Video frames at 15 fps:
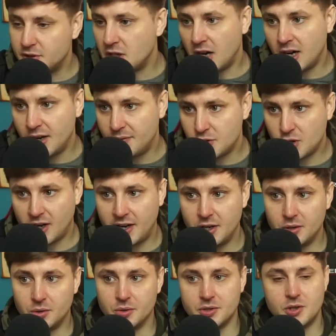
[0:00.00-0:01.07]
dive
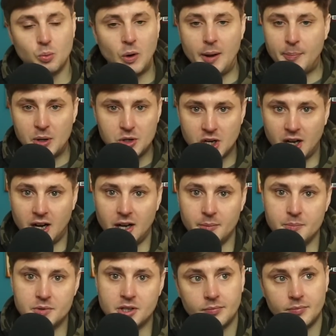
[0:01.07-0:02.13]
trails, weapon
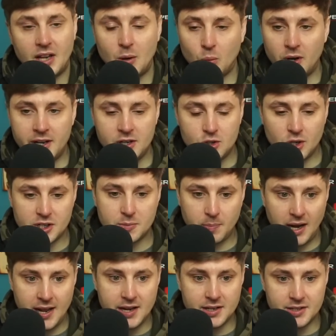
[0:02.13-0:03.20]
charms. Now, what interests
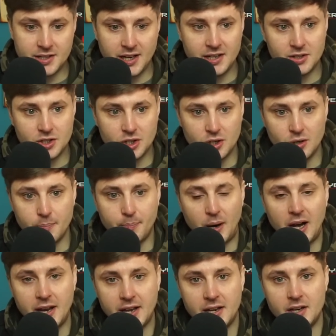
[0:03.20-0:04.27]
players into
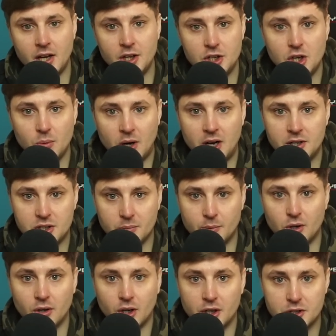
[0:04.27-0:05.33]
buying a new item
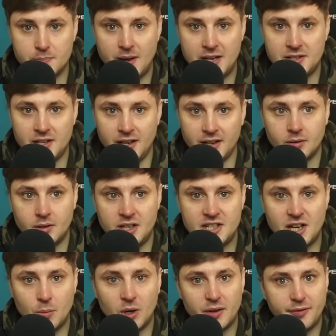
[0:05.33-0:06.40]
or a cosmetic is
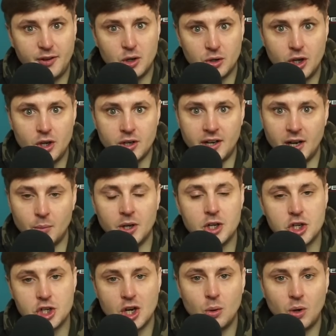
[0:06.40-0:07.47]
they want to feel good and they want to
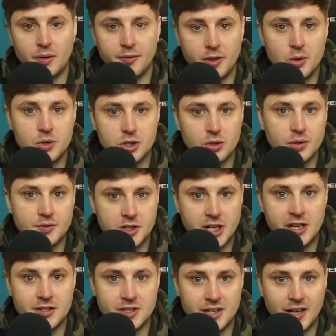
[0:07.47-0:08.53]
show off those sort of
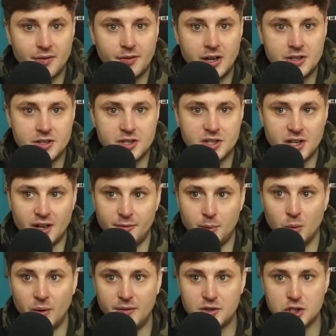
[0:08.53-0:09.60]
skins to their friends and stuff.
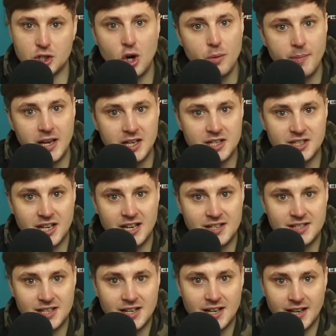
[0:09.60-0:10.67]
But with so many
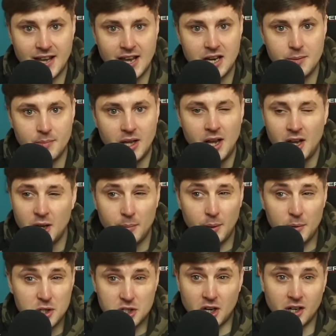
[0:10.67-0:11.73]
skins in the game,
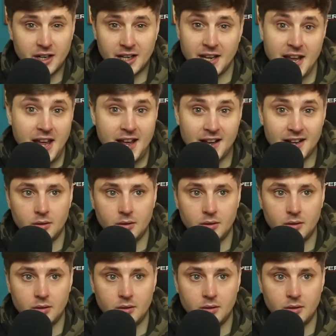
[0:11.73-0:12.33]
people just aren't going to care.